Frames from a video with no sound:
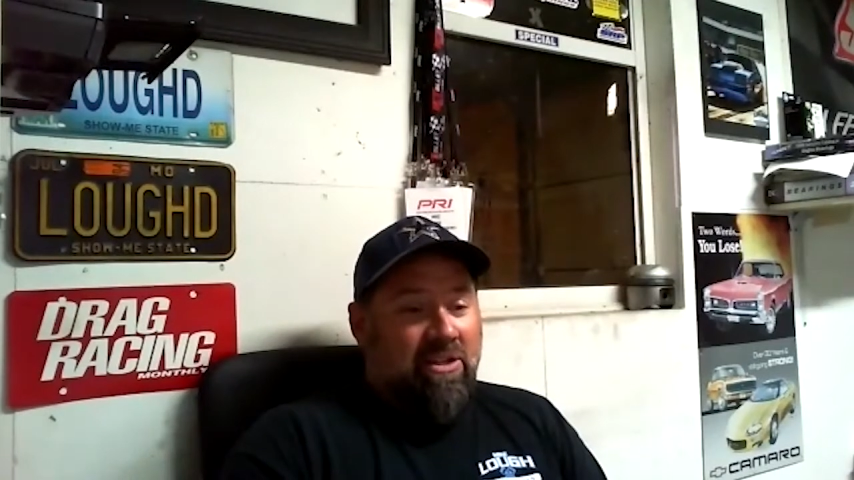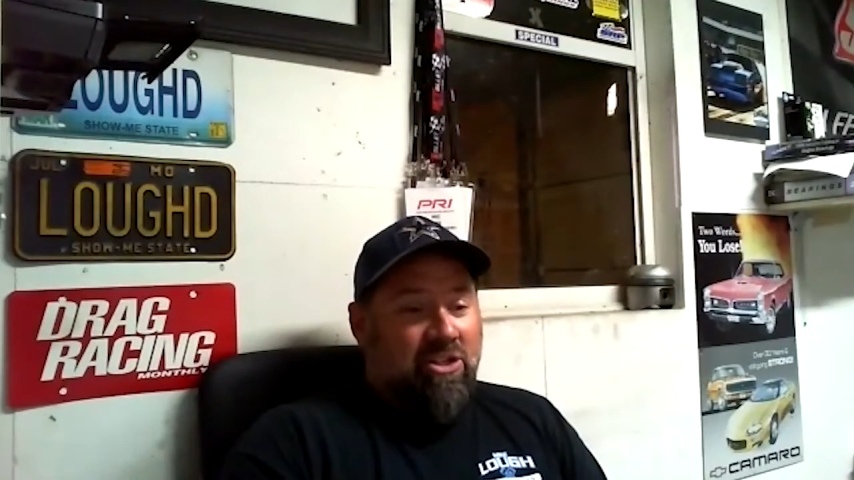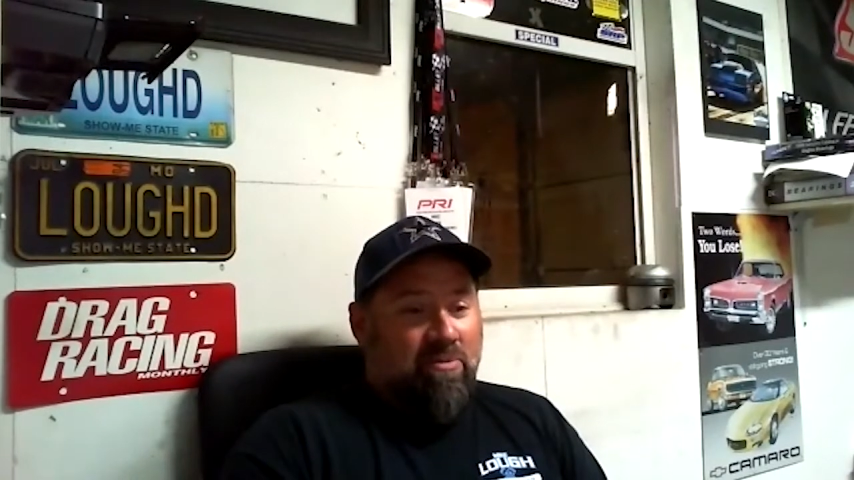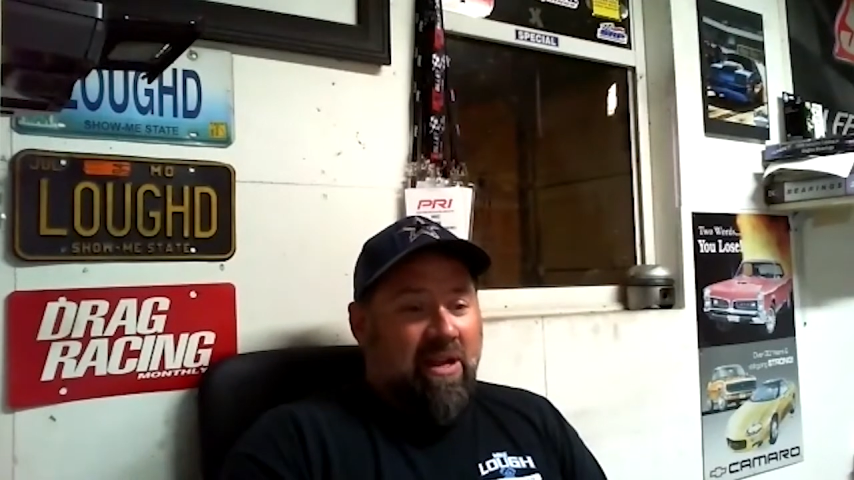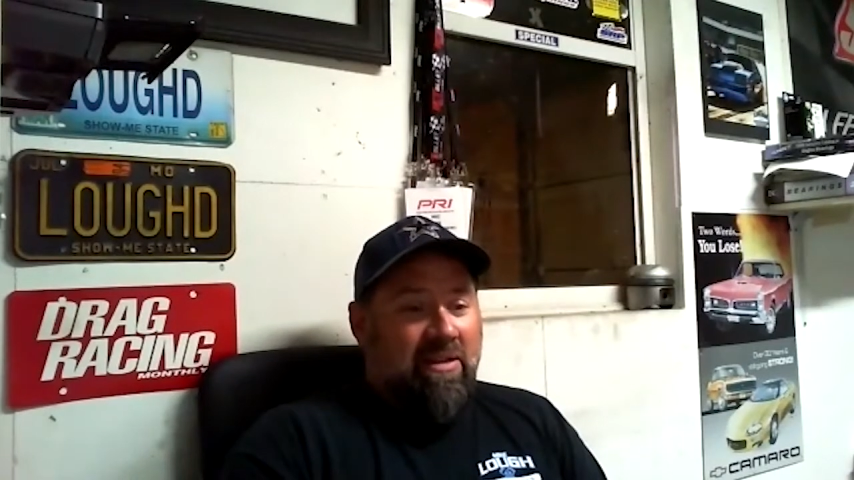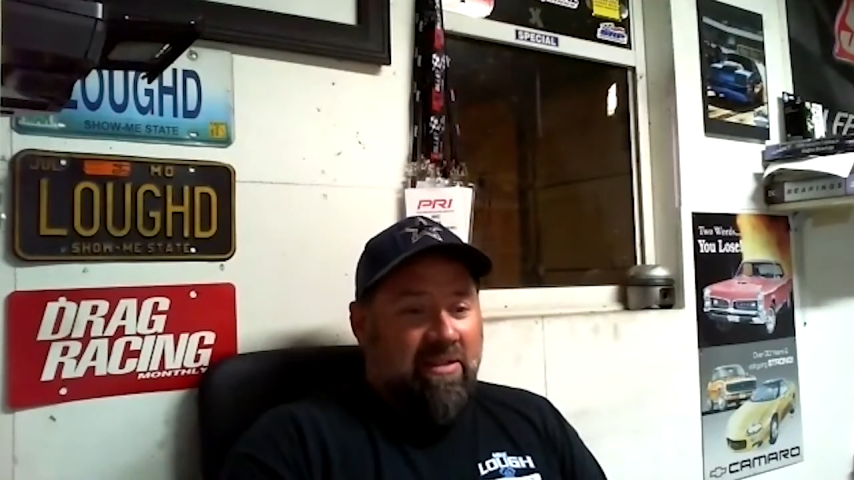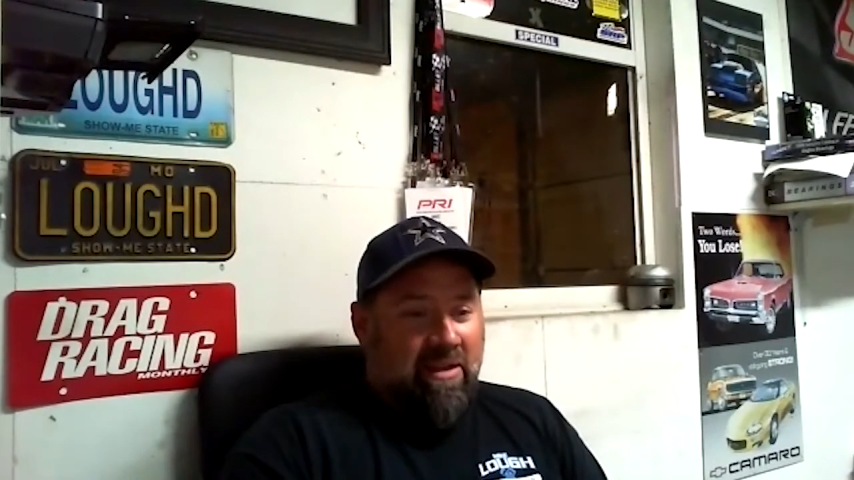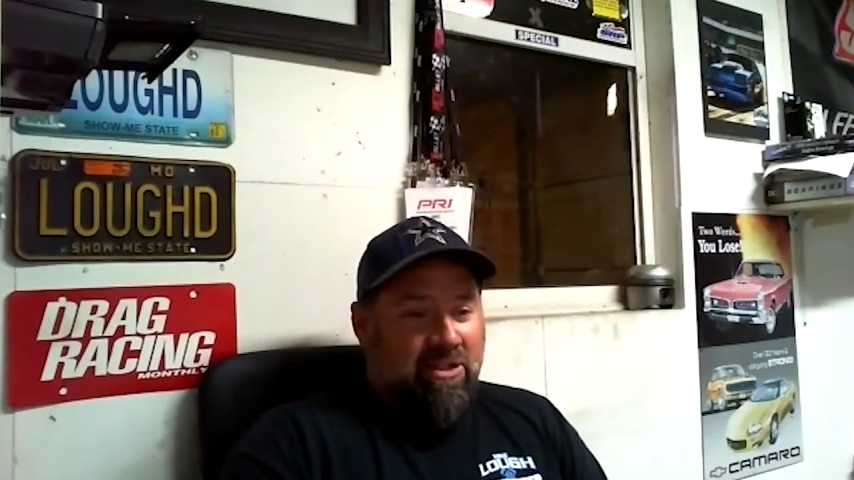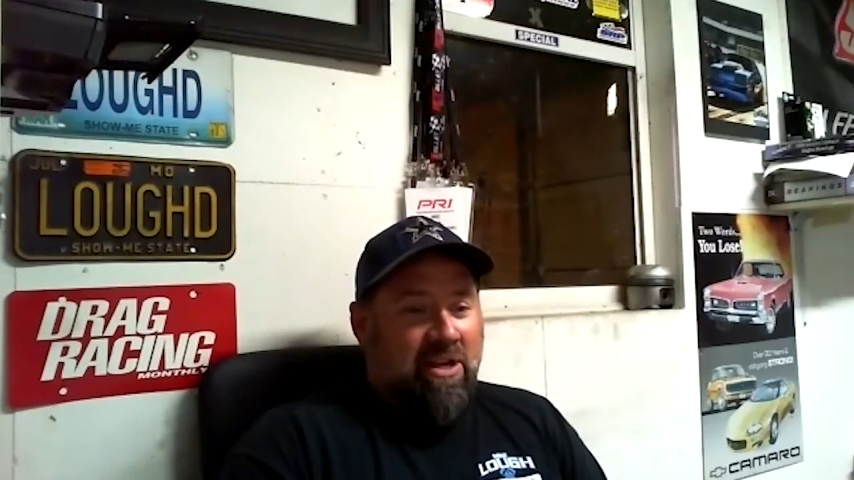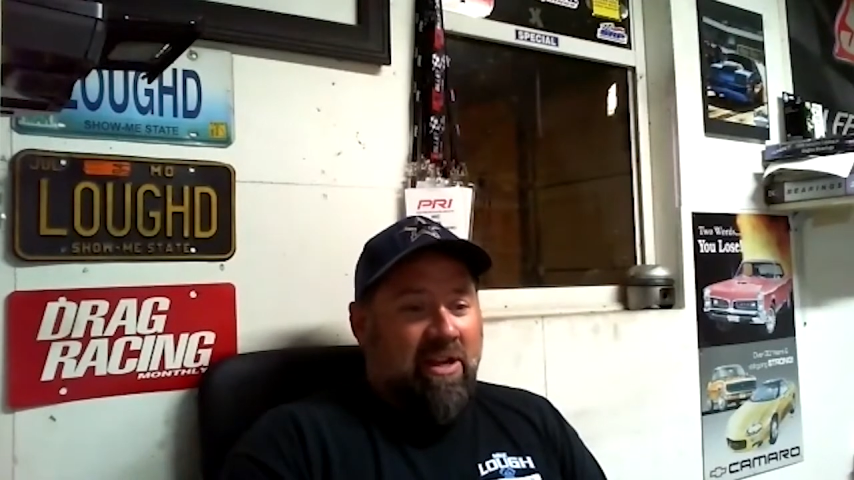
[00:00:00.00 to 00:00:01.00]
She'll be 18
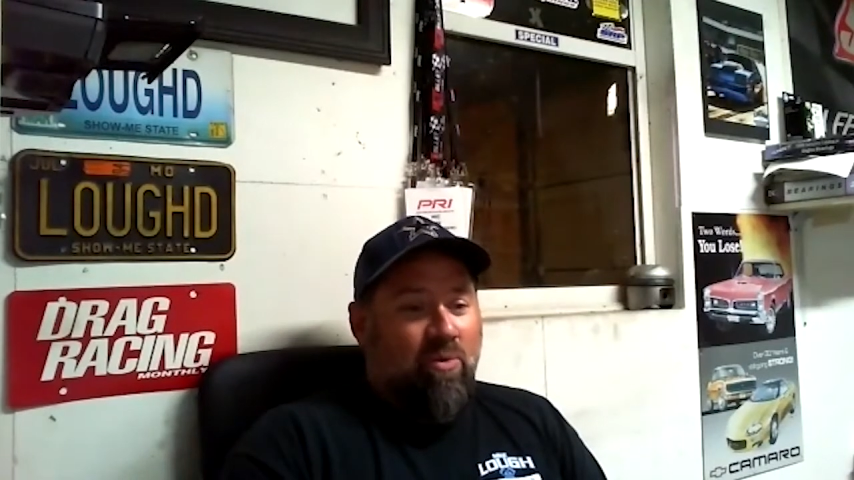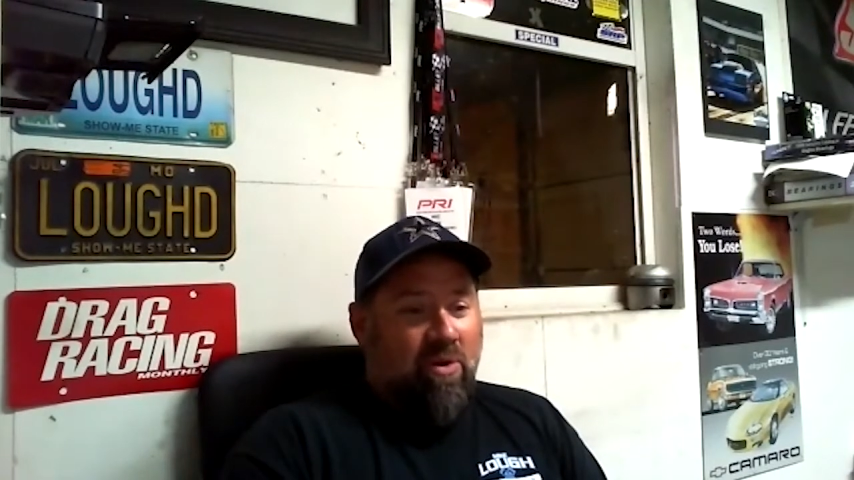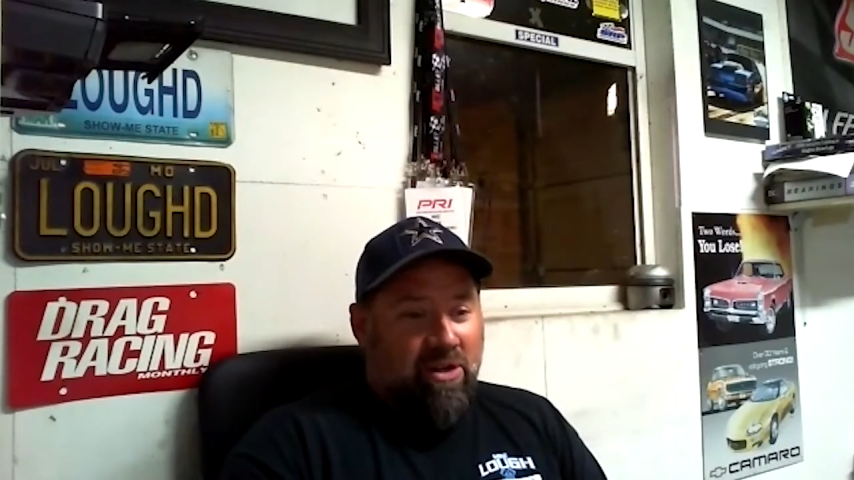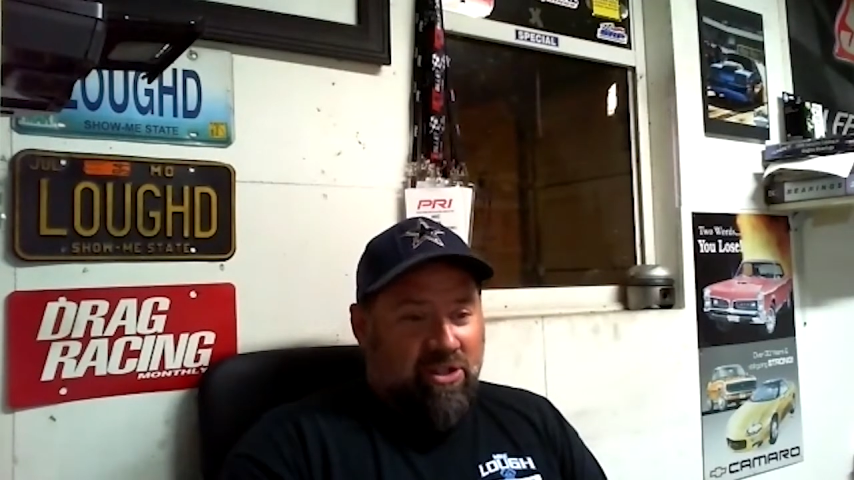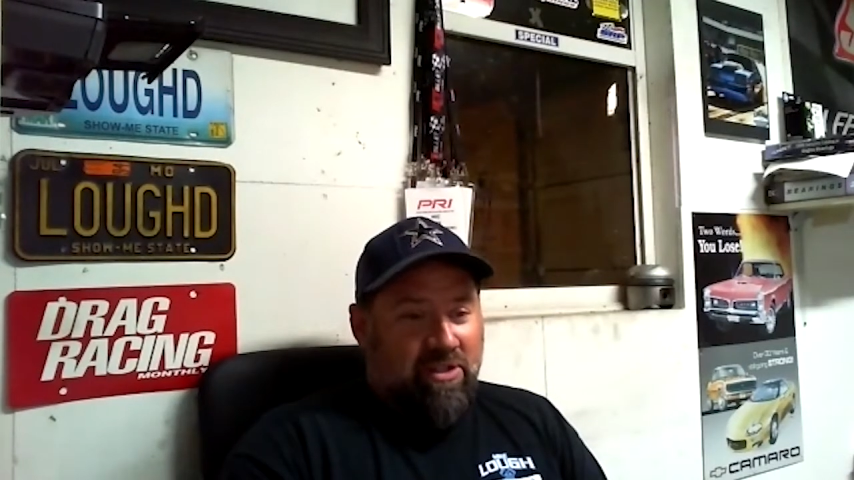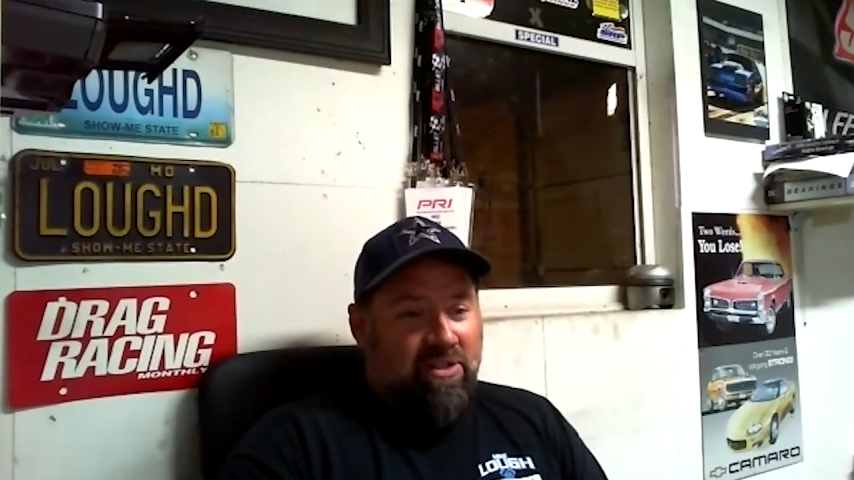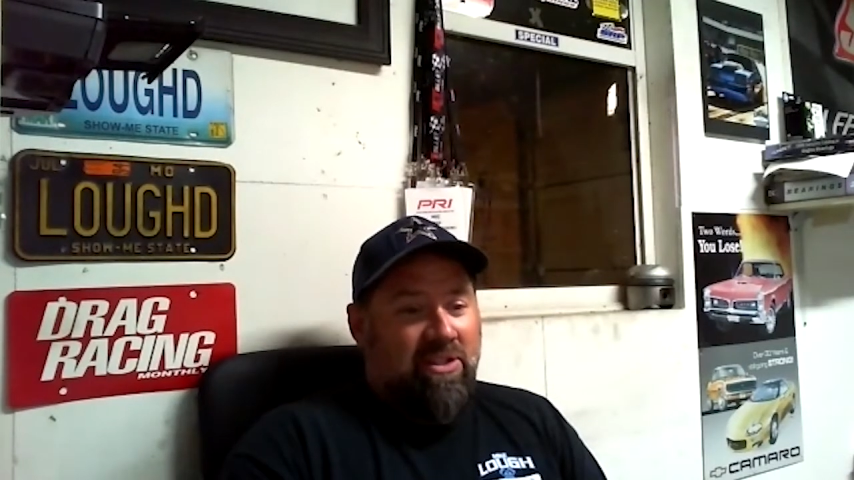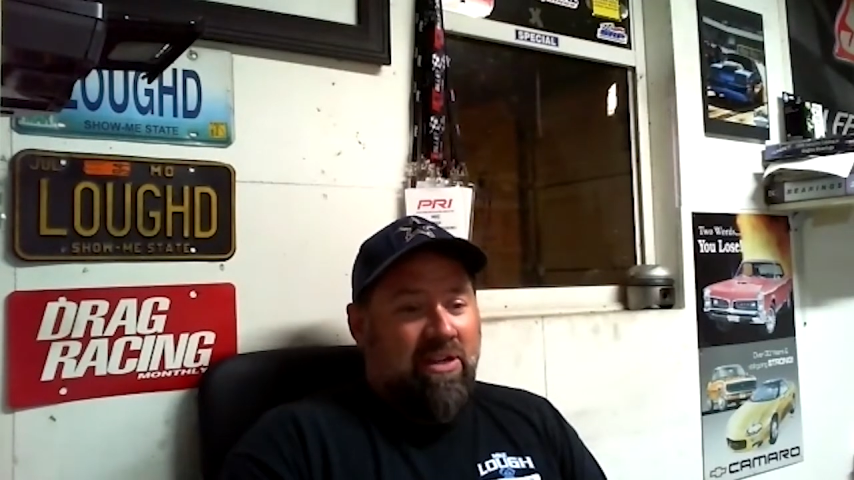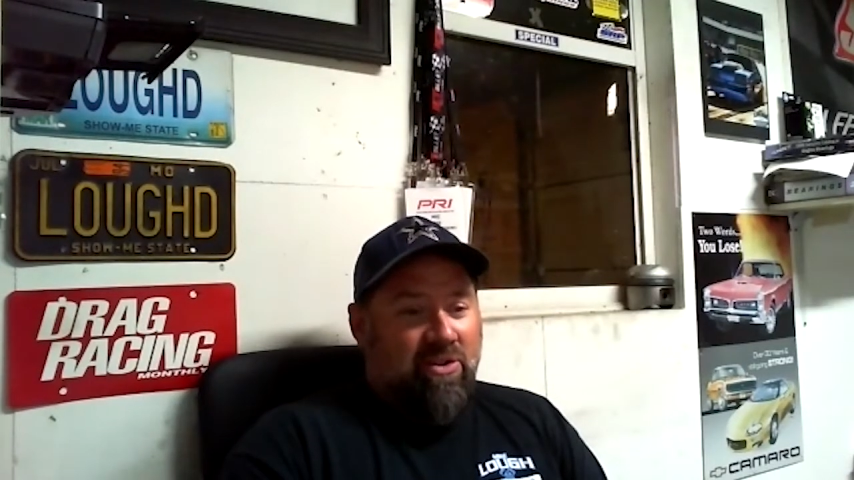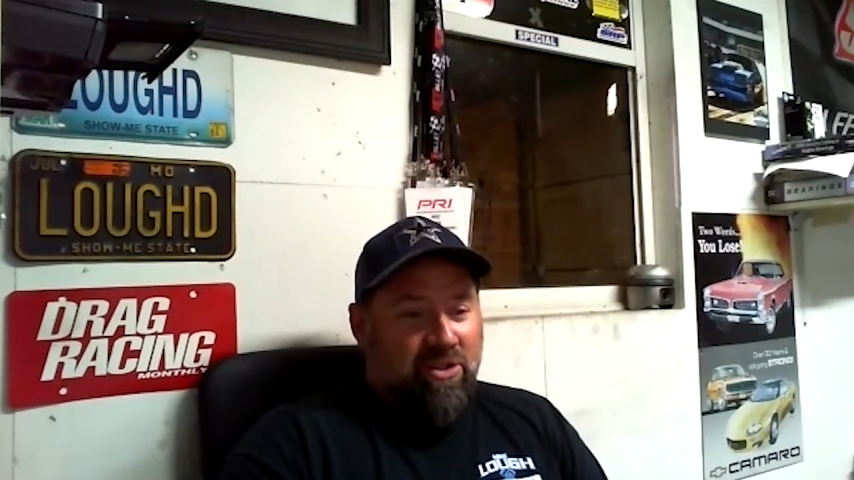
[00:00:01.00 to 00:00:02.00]
in January. She's a
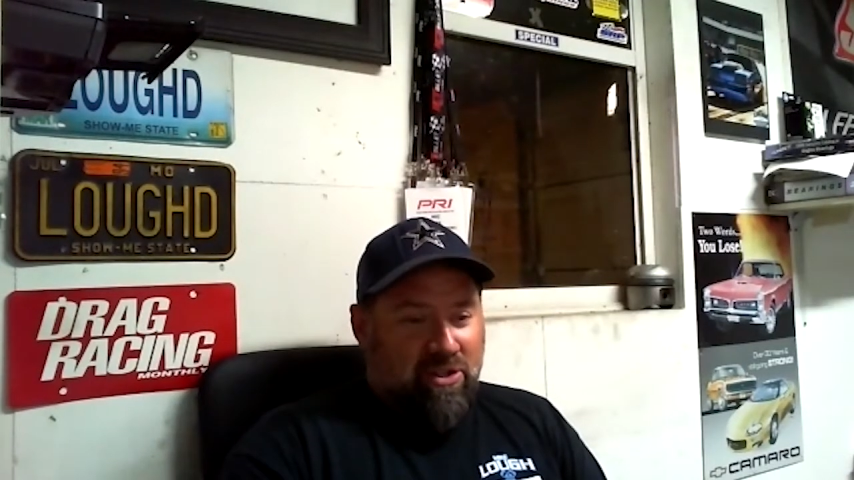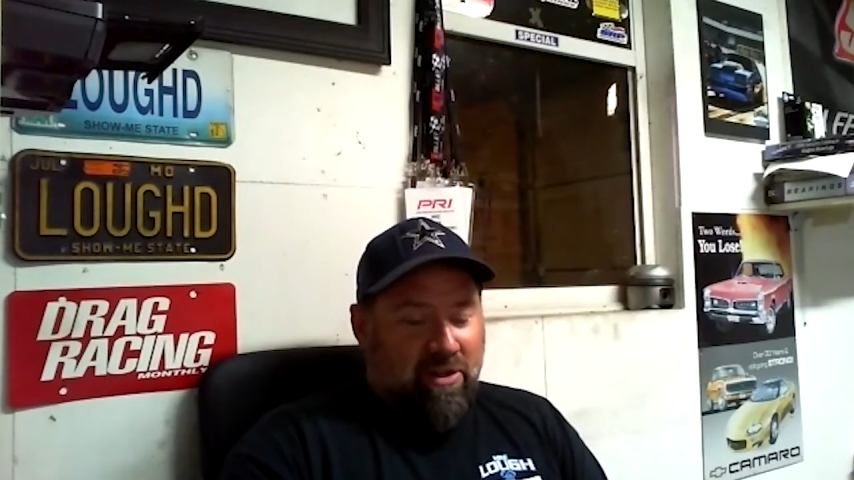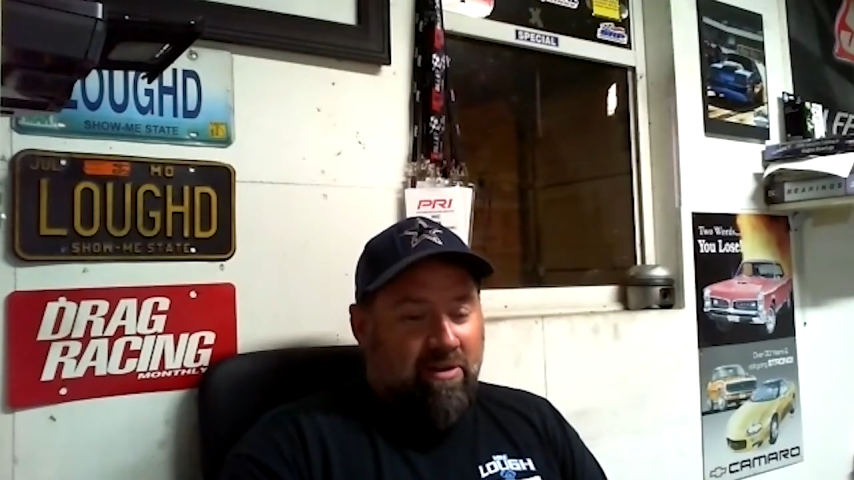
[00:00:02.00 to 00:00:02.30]
senior this year.